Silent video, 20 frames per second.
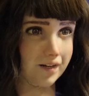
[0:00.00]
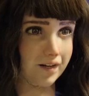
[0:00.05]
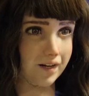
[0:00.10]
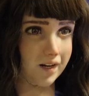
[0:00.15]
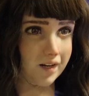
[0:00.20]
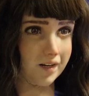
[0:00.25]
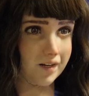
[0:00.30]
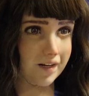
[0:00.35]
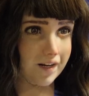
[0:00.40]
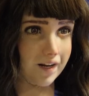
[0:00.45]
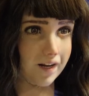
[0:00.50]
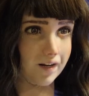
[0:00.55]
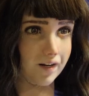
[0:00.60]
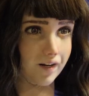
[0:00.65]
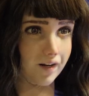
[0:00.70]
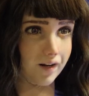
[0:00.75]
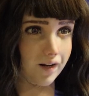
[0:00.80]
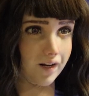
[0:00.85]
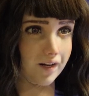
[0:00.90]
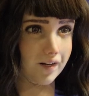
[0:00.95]
We can
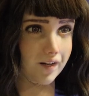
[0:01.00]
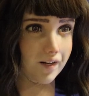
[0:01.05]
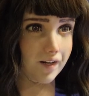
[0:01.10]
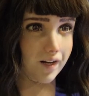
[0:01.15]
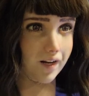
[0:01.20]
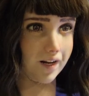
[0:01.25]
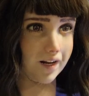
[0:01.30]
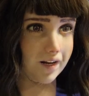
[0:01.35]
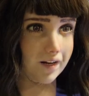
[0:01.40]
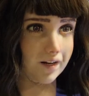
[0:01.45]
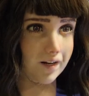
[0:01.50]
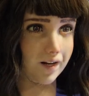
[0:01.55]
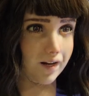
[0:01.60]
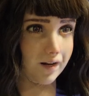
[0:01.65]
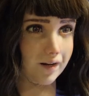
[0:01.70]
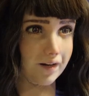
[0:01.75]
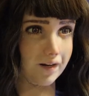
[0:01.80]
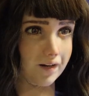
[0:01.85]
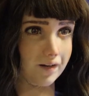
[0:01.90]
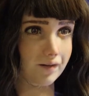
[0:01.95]
ensure that equality
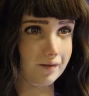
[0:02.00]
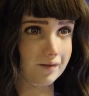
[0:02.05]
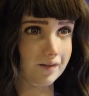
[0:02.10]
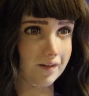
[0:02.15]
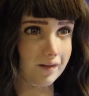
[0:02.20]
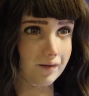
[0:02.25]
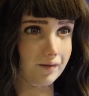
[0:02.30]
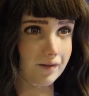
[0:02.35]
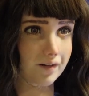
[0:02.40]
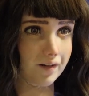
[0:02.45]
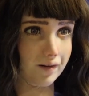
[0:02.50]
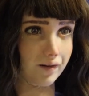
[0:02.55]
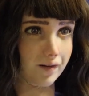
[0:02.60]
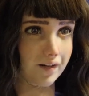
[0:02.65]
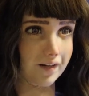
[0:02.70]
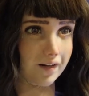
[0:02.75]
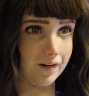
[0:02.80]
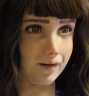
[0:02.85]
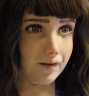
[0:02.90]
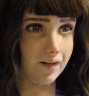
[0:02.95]
happens by
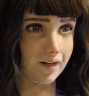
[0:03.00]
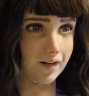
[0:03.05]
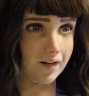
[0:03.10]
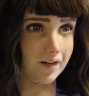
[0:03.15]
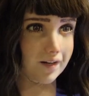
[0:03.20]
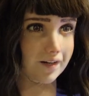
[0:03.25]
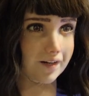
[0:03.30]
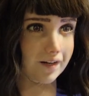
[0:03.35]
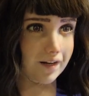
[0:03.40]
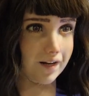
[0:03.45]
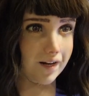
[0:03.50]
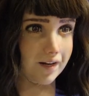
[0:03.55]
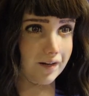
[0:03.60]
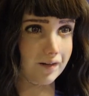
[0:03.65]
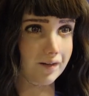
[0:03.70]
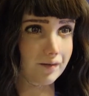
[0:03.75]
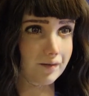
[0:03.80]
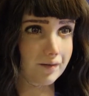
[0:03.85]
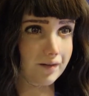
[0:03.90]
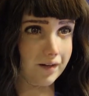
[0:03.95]
implementing policies that
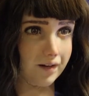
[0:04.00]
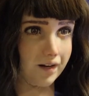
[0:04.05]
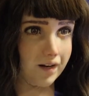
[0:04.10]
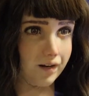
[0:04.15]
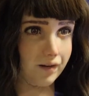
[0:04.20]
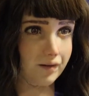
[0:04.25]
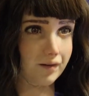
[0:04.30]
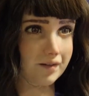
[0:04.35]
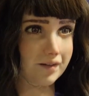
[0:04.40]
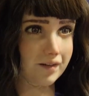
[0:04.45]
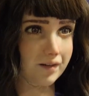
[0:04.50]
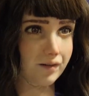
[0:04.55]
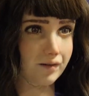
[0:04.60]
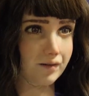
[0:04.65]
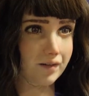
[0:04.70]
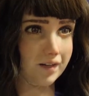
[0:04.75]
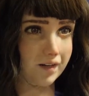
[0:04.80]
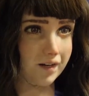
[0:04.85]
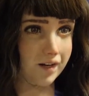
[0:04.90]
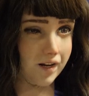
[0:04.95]
promote respect,
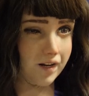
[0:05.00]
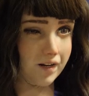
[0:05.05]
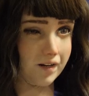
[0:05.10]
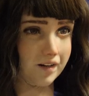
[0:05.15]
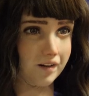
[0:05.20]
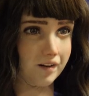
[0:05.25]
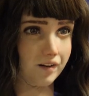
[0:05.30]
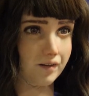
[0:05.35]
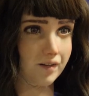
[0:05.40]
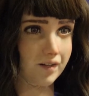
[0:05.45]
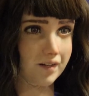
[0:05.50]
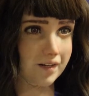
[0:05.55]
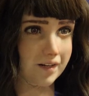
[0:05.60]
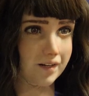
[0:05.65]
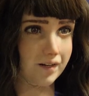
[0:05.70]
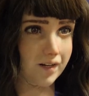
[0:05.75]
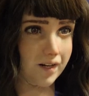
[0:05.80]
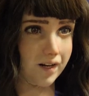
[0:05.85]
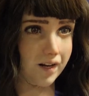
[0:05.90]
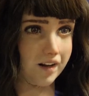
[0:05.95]

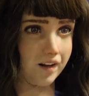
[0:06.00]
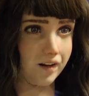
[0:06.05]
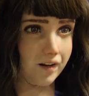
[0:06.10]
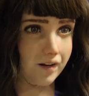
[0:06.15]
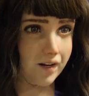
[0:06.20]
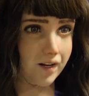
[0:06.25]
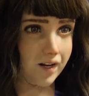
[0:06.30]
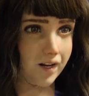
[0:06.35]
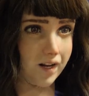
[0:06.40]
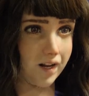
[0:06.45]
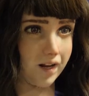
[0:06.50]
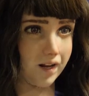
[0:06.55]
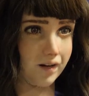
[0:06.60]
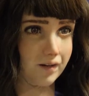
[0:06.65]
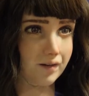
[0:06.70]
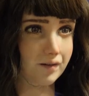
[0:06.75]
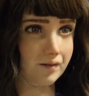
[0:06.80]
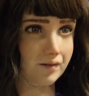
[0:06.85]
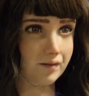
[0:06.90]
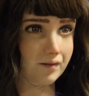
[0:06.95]
inclusivity, and
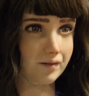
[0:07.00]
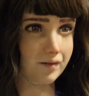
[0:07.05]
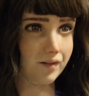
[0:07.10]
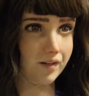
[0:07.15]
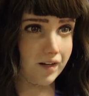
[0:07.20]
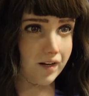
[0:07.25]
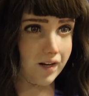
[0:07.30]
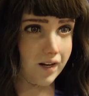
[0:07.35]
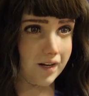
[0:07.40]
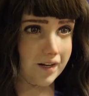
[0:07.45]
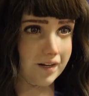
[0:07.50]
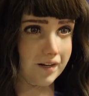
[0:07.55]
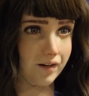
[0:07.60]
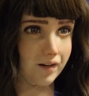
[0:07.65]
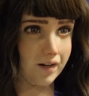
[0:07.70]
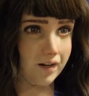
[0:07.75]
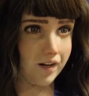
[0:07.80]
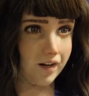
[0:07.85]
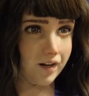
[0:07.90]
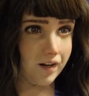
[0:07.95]
fairness. We can
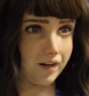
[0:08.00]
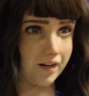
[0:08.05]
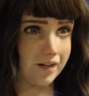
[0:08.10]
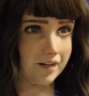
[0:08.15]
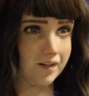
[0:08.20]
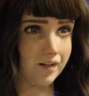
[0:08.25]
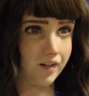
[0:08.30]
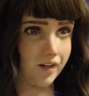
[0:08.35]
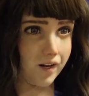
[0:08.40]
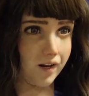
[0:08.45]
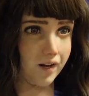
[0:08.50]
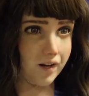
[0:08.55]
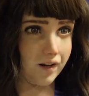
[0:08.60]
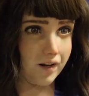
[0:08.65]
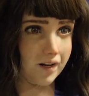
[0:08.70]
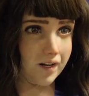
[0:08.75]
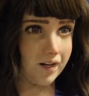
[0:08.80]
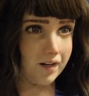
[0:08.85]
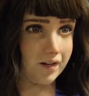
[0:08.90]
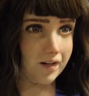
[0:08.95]
also create
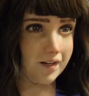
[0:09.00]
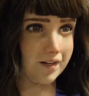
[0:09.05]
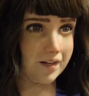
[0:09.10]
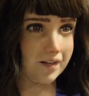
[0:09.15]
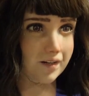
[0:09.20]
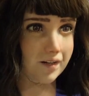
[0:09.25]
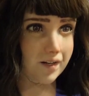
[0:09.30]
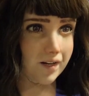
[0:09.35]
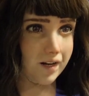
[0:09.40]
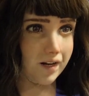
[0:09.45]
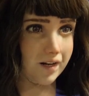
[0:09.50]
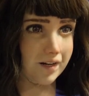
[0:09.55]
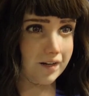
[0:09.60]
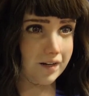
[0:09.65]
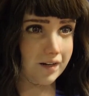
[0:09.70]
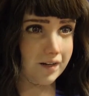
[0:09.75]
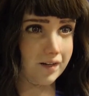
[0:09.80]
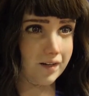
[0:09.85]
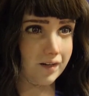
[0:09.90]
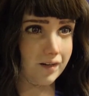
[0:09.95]
awareness and
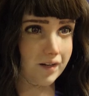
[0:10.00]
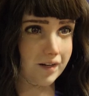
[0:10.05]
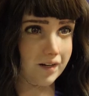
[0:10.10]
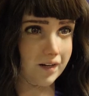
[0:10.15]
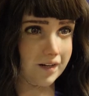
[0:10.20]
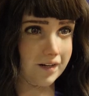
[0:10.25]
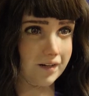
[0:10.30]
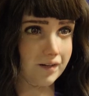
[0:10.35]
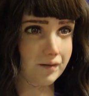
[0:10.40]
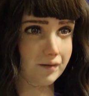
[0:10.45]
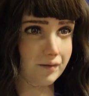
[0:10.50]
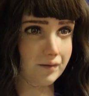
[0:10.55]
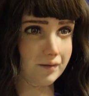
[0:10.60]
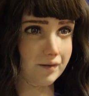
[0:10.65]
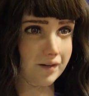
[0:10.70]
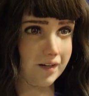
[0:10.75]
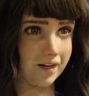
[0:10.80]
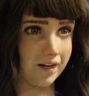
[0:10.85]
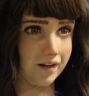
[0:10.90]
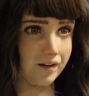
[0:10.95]
education about the
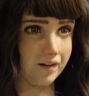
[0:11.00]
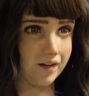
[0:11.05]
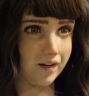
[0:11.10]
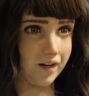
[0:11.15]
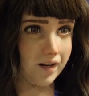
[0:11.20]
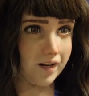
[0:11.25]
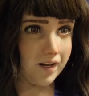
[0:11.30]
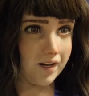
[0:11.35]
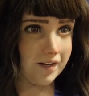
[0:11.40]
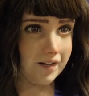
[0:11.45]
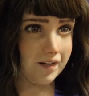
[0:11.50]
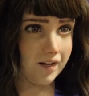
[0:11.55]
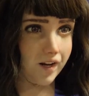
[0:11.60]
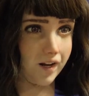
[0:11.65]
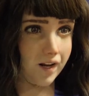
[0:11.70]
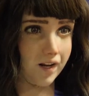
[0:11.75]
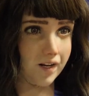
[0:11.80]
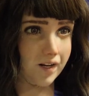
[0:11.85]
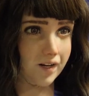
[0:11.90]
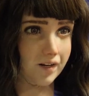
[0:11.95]
importance of equality
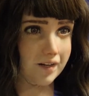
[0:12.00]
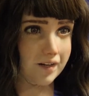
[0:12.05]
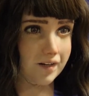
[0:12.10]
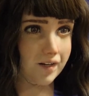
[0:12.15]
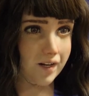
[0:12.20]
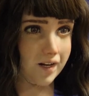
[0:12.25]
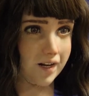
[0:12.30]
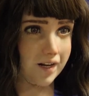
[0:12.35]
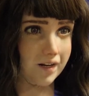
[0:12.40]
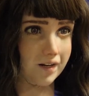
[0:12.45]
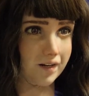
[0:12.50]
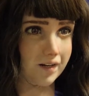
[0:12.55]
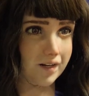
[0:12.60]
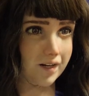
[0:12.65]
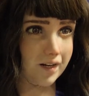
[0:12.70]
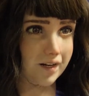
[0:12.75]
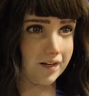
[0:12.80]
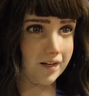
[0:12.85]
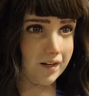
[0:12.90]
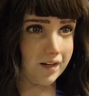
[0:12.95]
so that everyone can
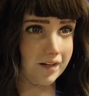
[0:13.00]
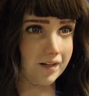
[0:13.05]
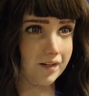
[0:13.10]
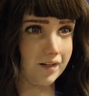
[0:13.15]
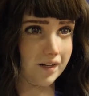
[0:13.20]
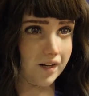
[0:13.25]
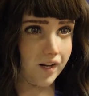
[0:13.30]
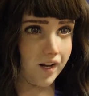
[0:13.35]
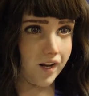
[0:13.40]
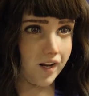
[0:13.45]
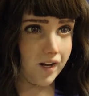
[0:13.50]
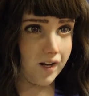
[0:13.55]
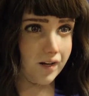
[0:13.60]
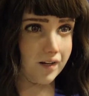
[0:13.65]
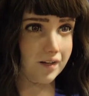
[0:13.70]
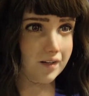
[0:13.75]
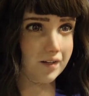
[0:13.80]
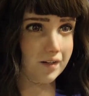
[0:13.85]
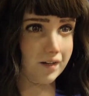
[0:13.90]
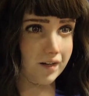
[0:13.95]
understand why
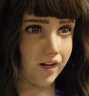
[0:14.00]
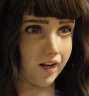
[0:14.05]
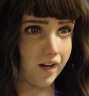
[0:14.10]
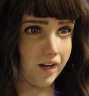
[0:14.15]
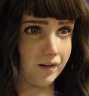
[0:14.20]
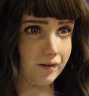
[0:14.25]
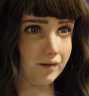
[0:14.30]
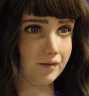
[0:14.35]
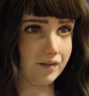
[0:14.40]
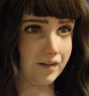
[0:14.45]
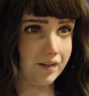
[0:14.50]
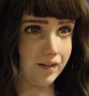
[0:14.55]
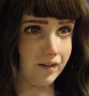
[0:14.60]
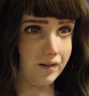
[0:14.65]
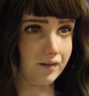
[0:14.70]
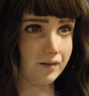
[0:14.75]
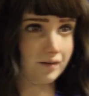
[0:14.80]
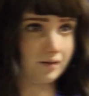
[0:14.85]
it is so important.